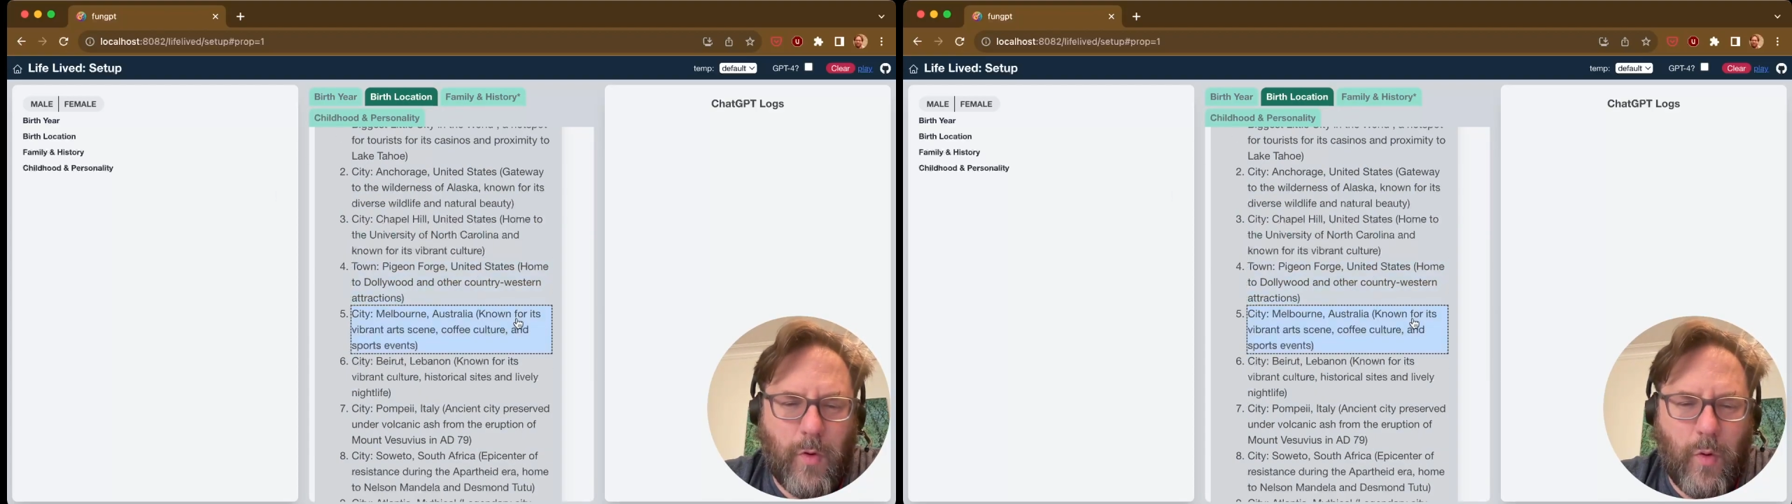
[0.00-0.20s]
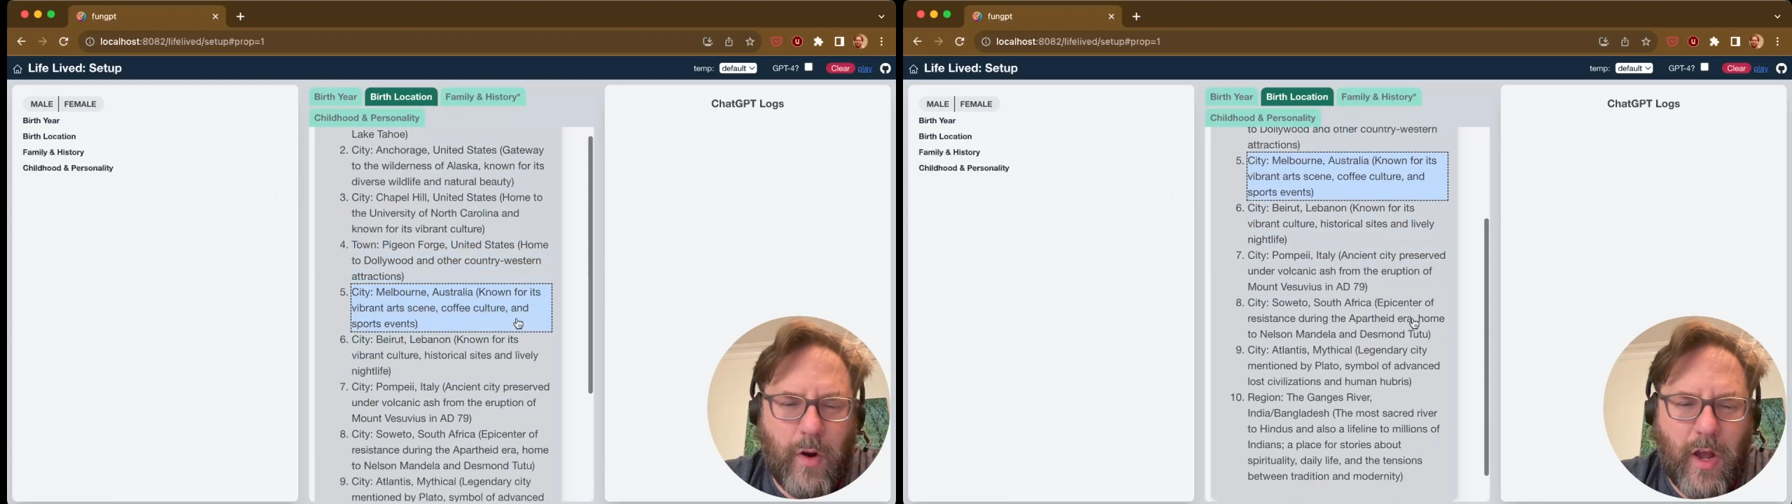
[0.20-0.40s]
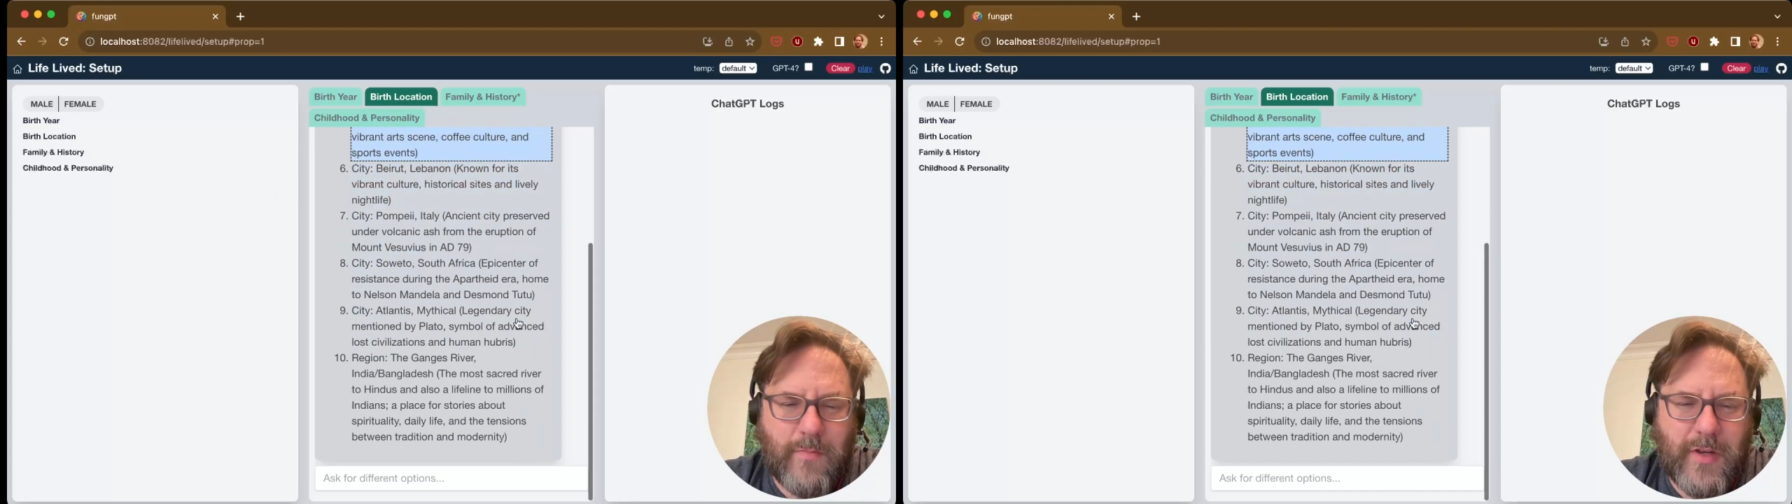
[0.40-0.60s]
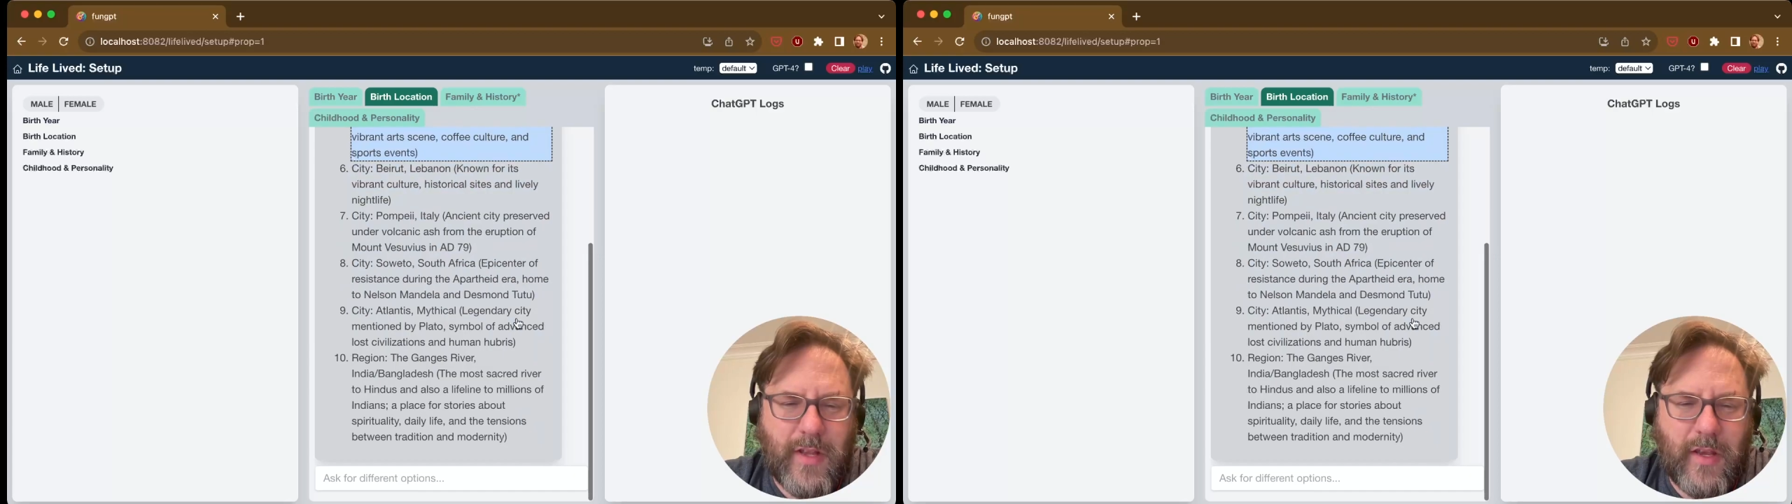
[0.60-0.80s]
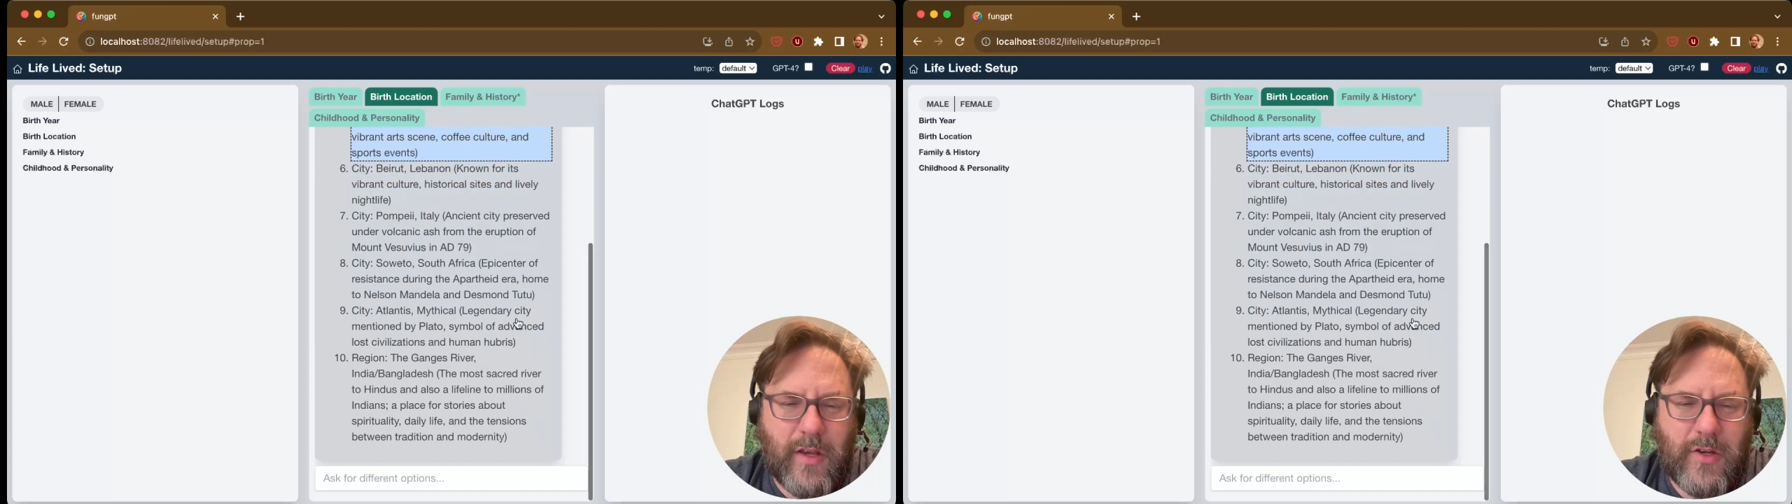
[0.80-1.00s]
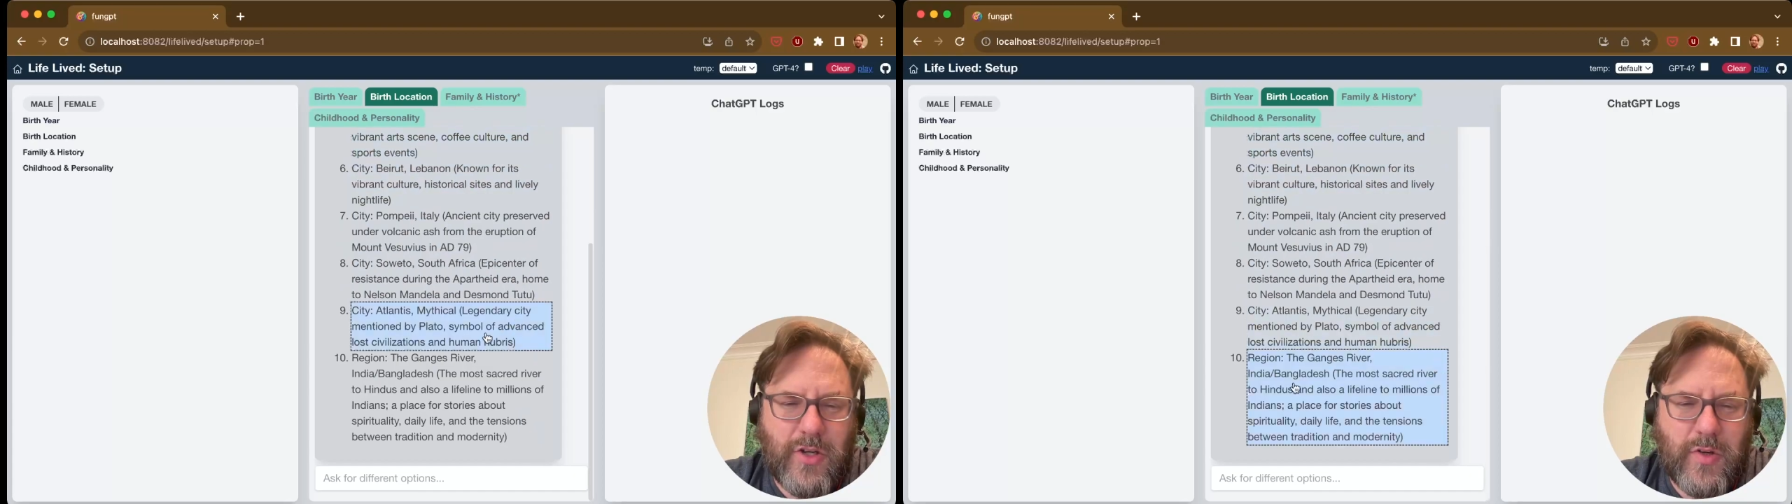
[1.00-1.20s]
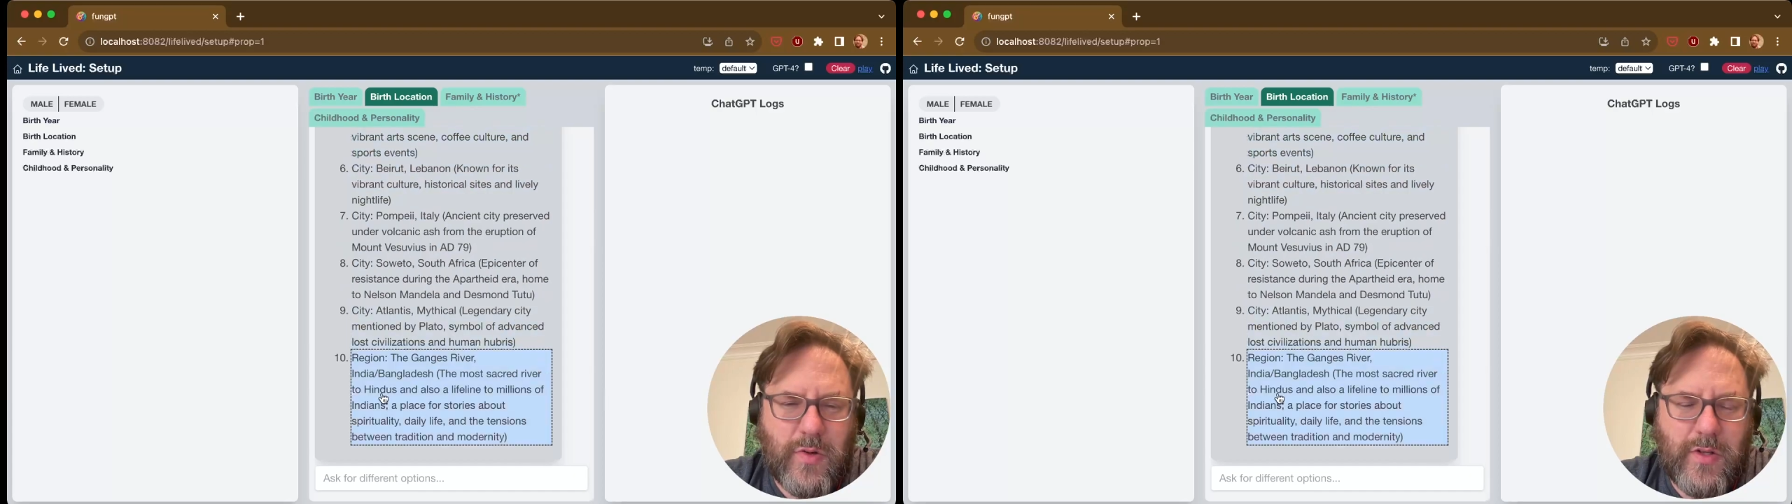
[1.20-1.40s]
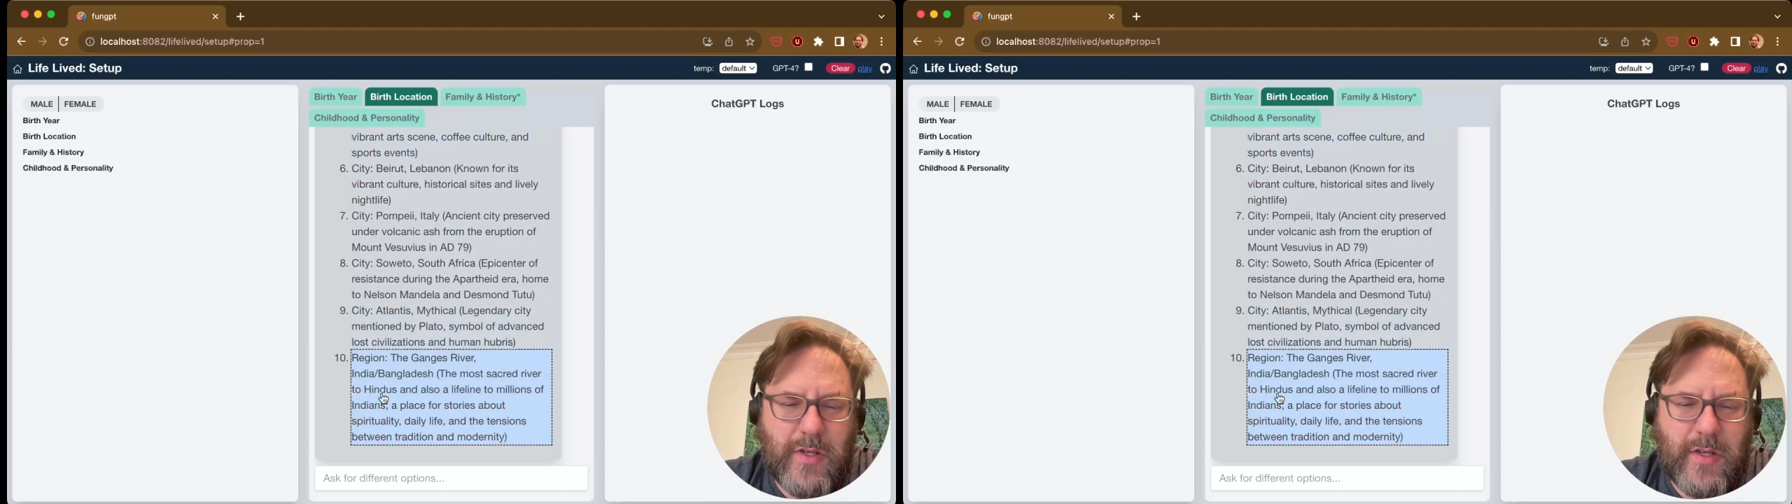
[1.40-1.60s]
or an option that you could
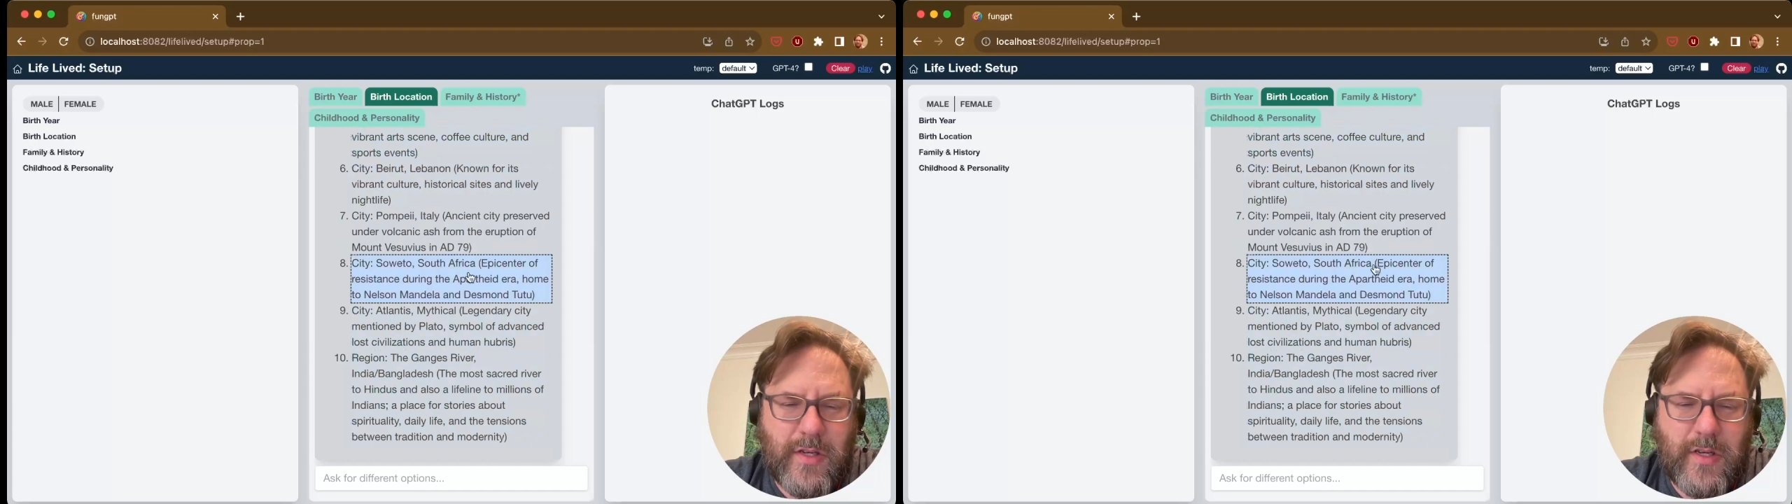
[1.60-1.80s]
choose.